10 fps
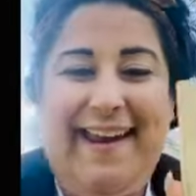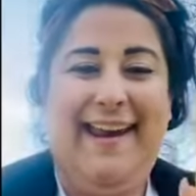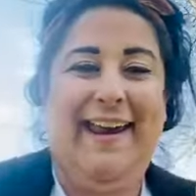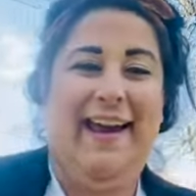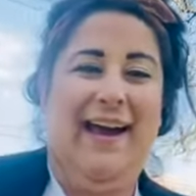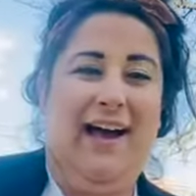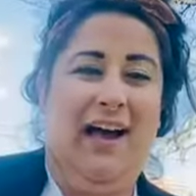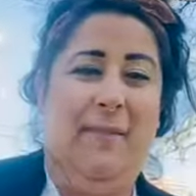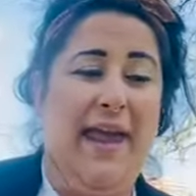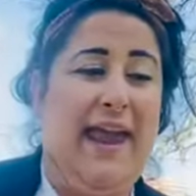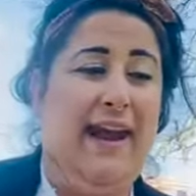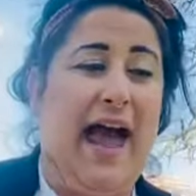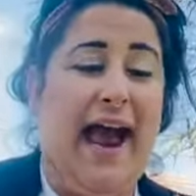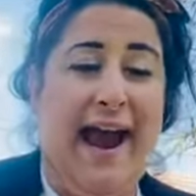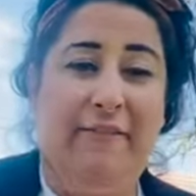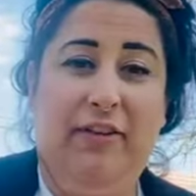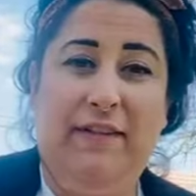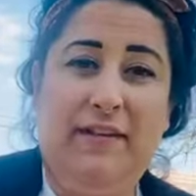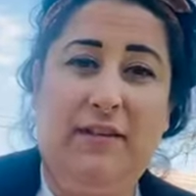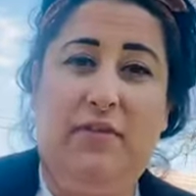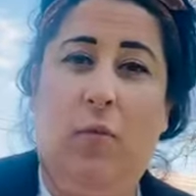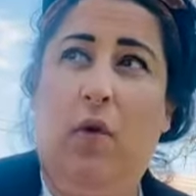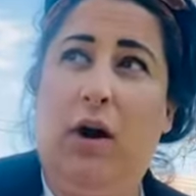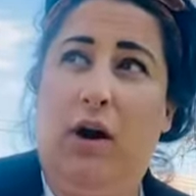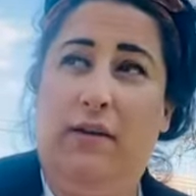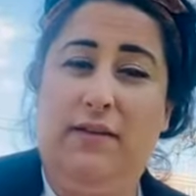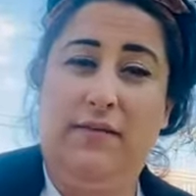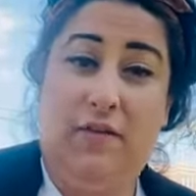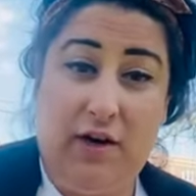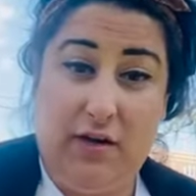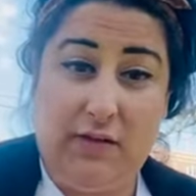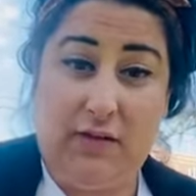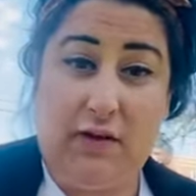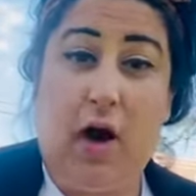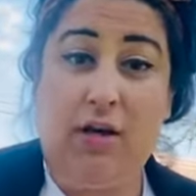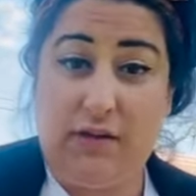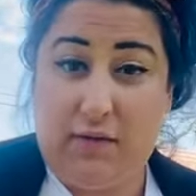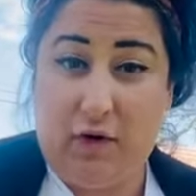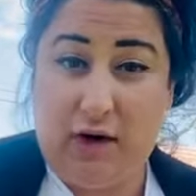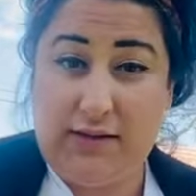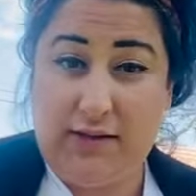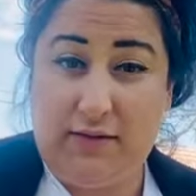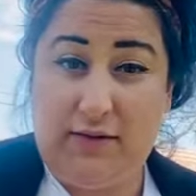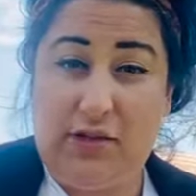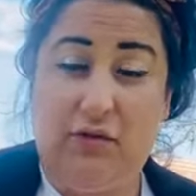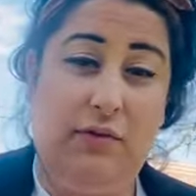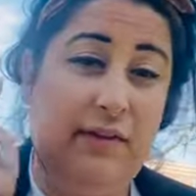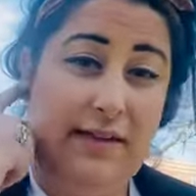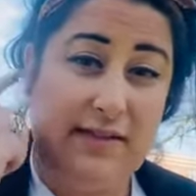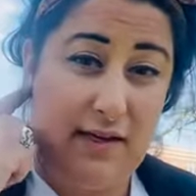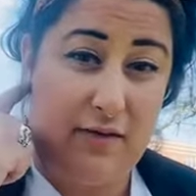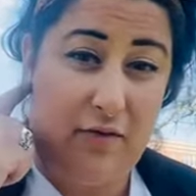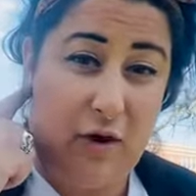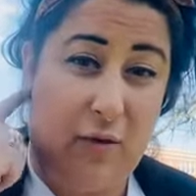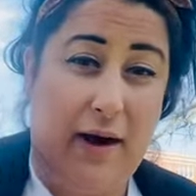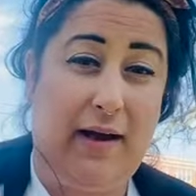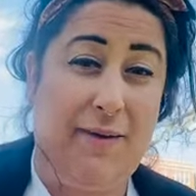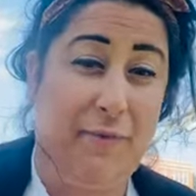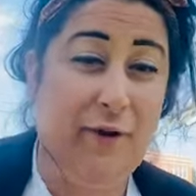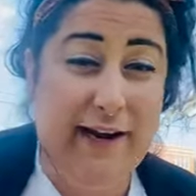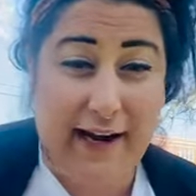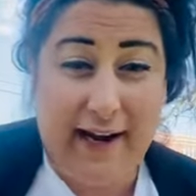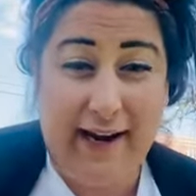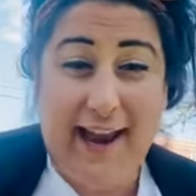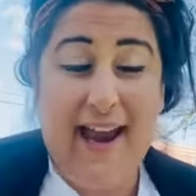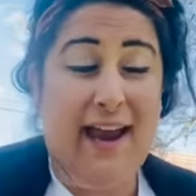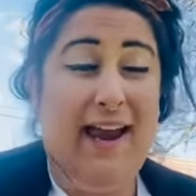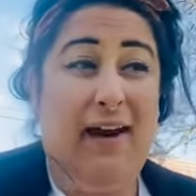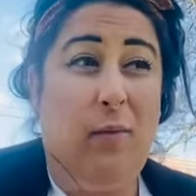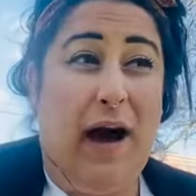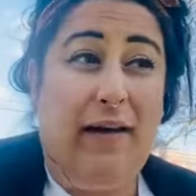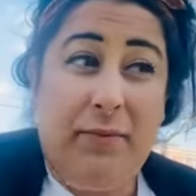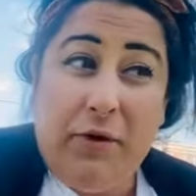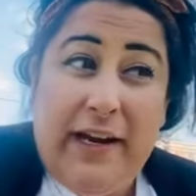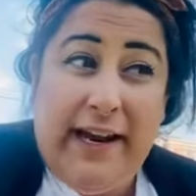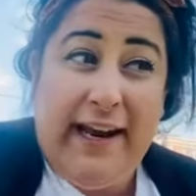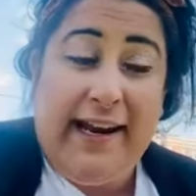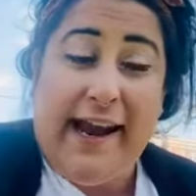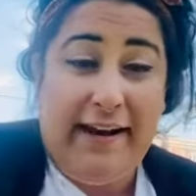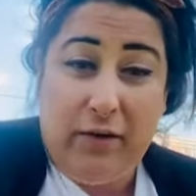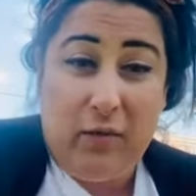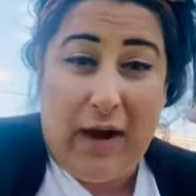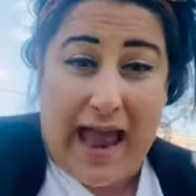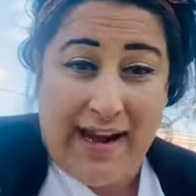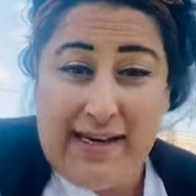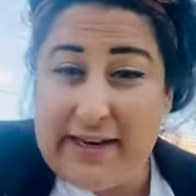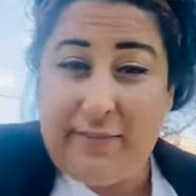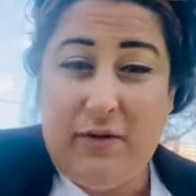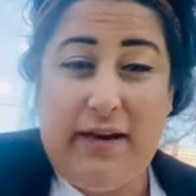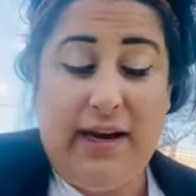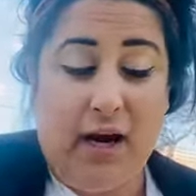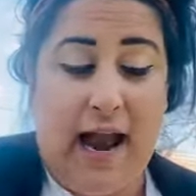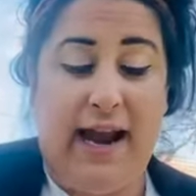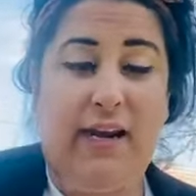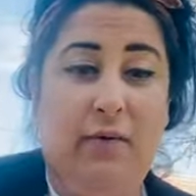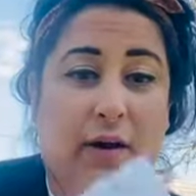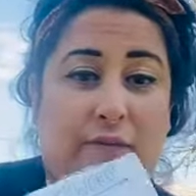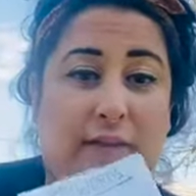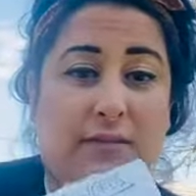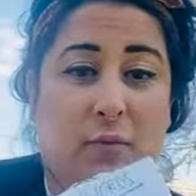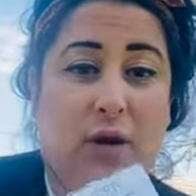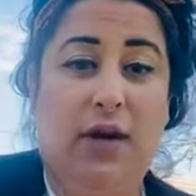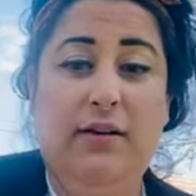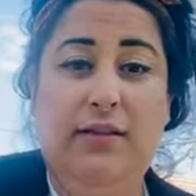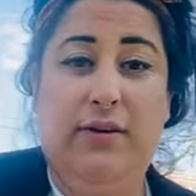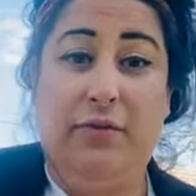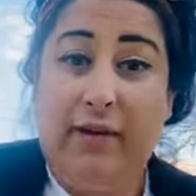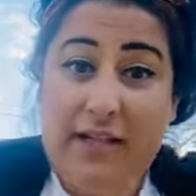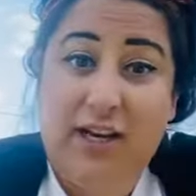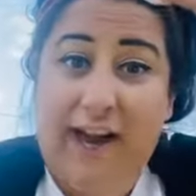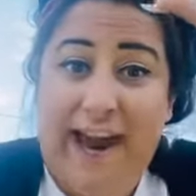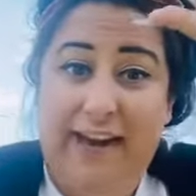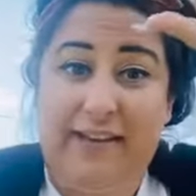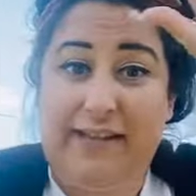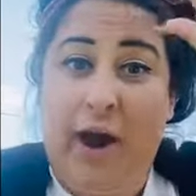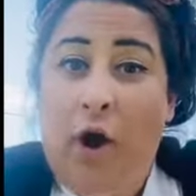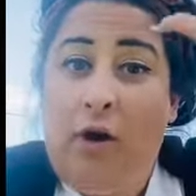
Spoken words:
And I have a list of words for you to hunt for, to listen for while I'm reading. And while I'm reading, and anytime you hear any one of these words, you can raise your hand and say, "Oh,